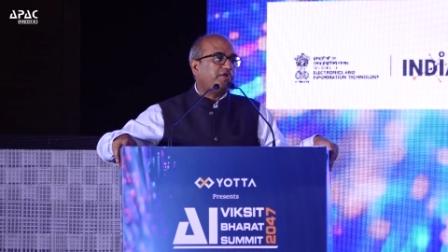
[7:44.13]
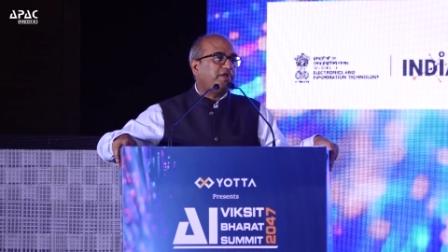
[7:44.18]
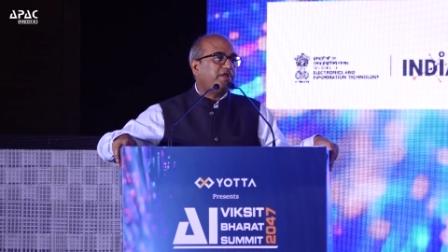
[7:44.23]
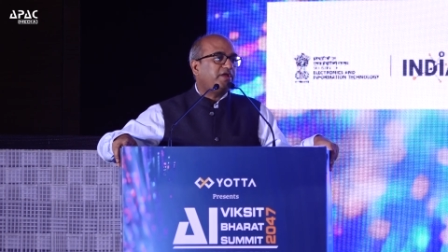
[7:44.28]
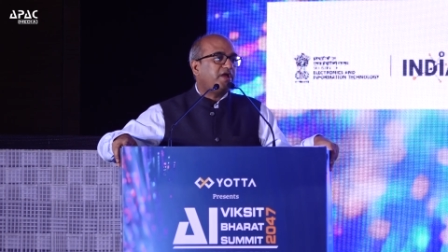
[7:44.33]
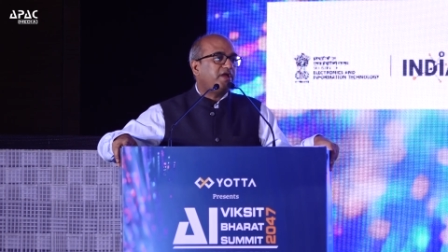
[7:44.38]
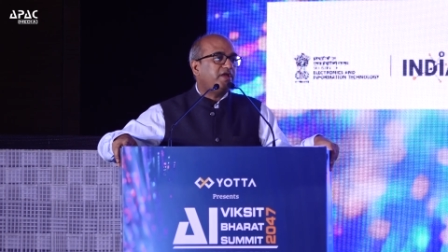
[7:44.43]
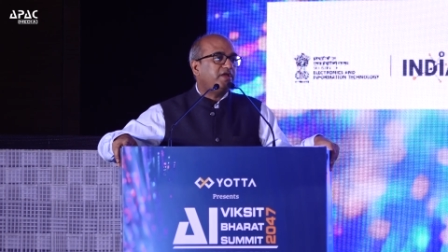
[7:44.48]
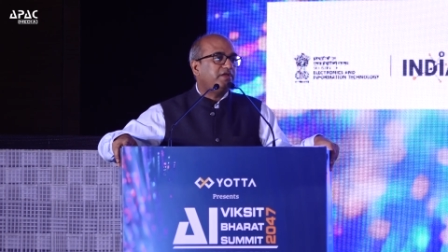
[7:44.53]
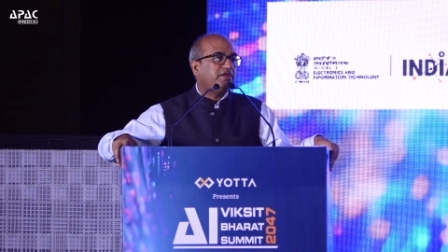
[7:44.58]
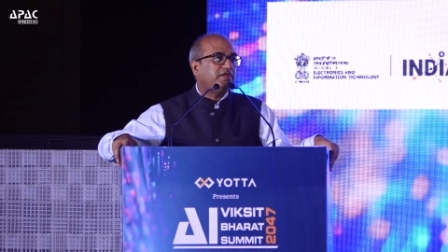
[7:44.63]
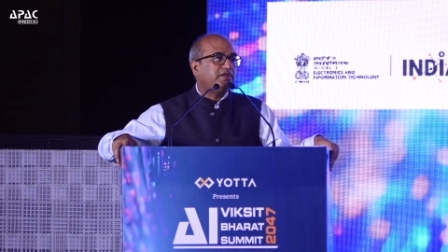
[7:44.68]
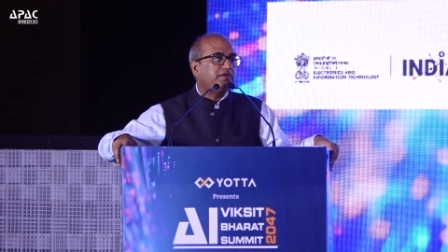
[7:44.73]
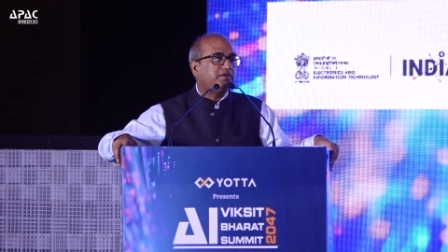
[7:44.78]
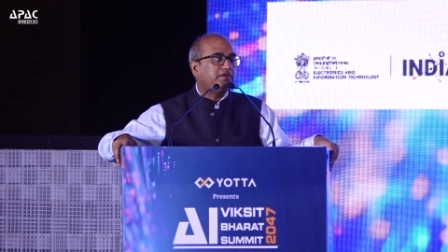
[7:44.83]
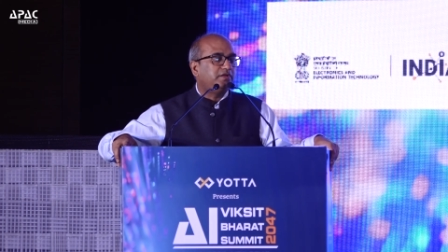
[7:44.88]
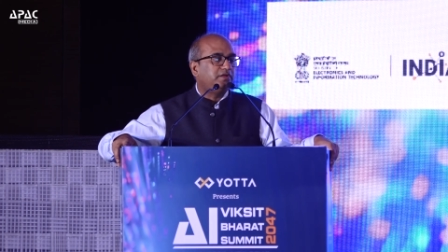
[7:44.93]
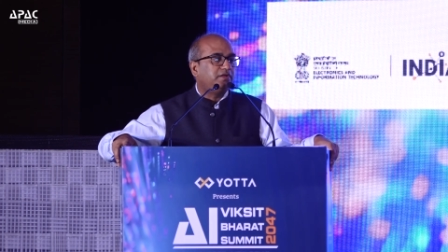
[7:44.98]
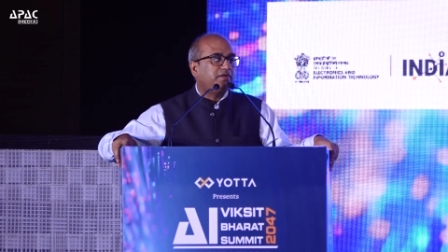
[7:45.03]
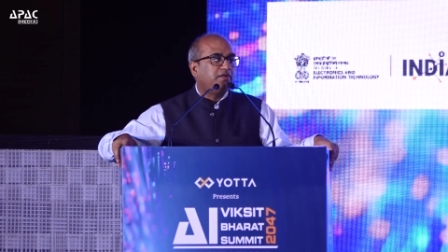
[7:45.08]
AI
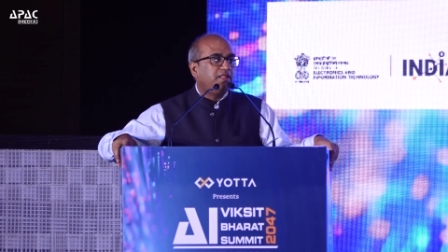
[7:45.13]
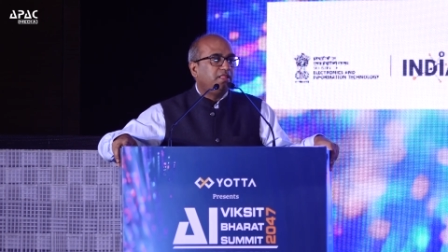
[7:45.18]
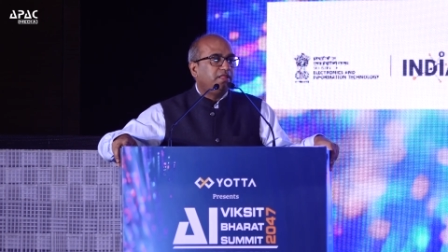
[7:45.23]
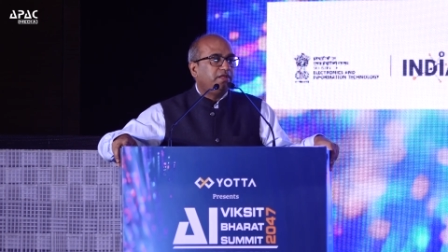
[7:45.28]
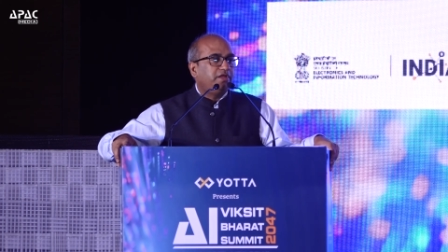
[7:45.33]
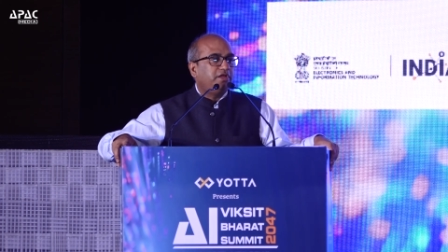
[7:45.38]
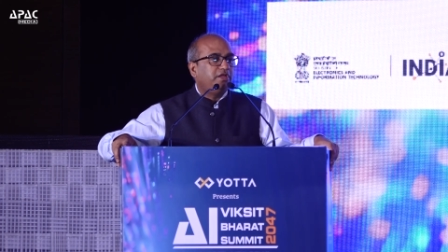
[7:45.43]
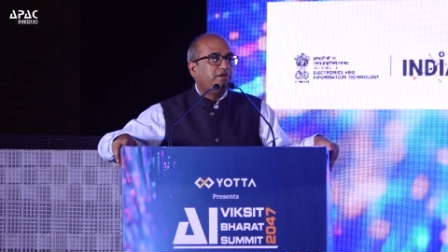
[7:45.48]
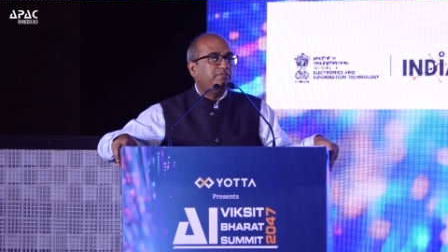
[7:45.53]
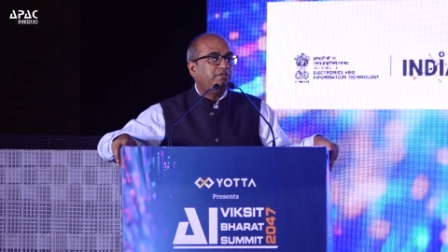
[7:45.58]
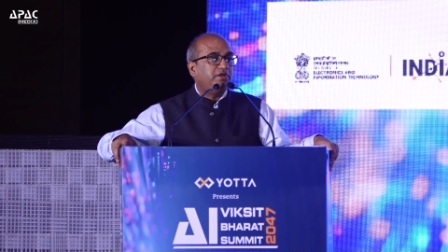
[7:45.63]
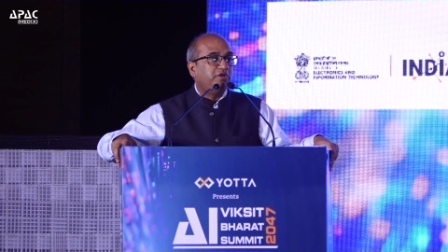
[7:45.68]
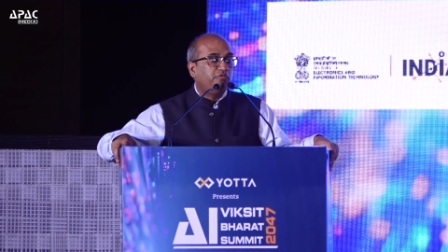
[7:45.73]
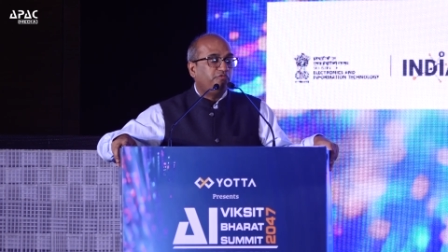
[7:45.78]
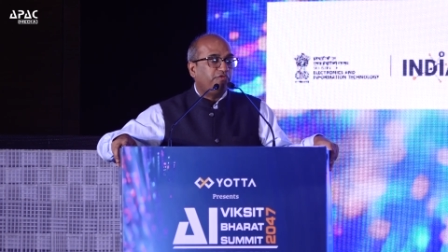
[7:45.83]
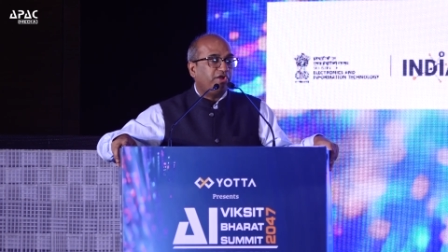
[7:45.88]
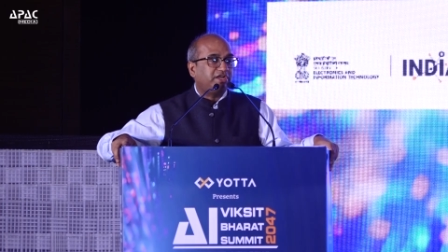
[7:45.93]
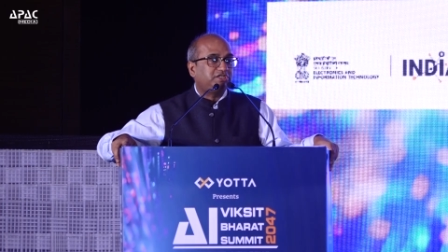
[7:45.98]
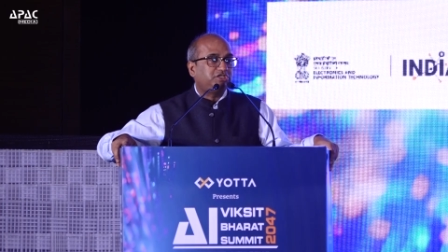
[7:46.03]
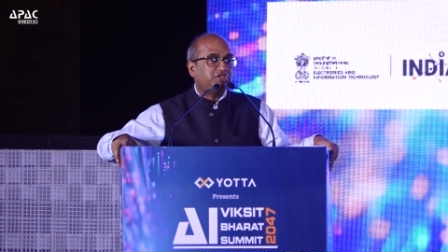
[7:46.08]
in
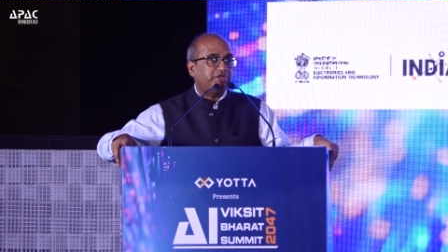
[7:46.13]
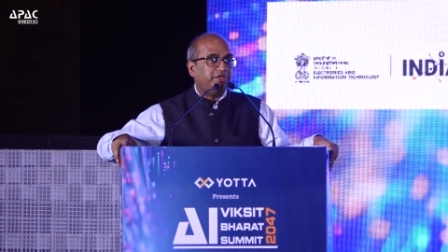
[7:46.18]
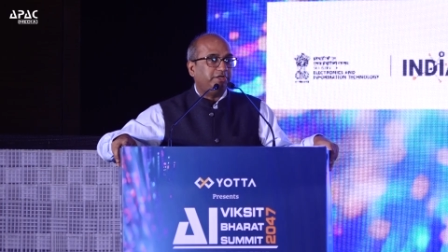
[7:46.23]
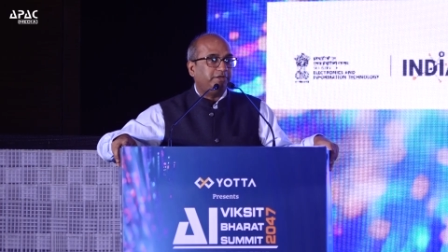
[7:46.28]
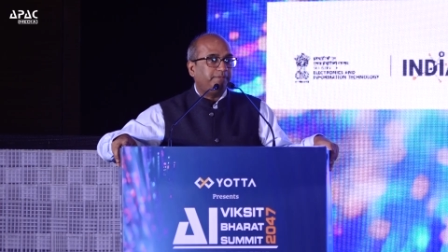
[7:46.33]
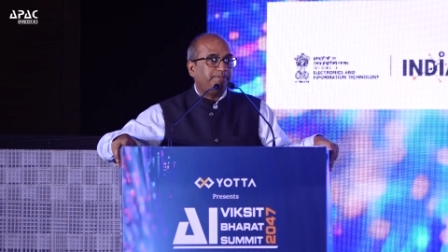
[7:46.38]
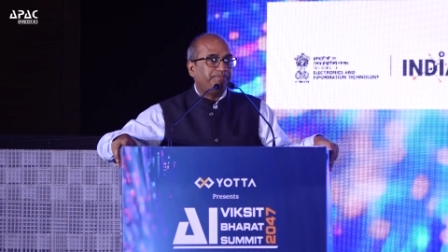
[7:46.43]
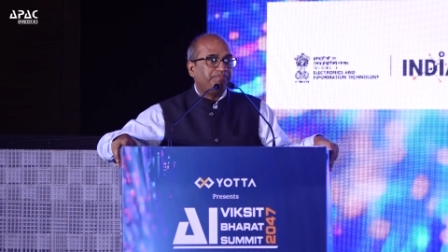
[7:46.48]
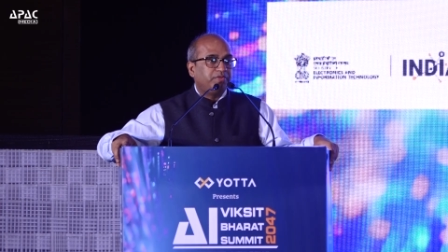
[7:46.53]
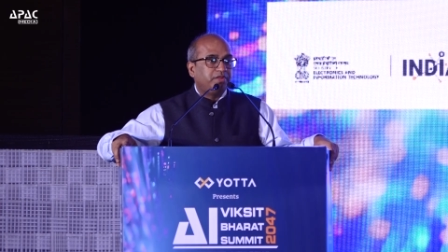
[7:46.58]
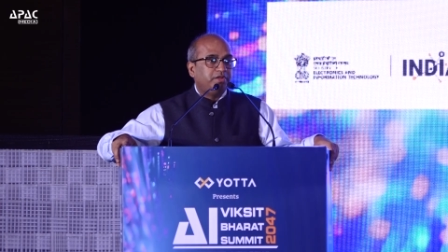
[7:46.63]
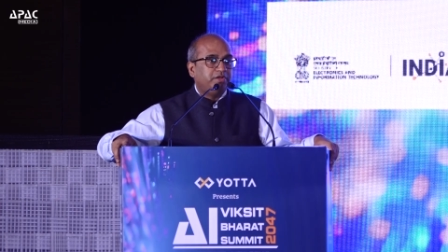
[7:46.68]
manufacturing,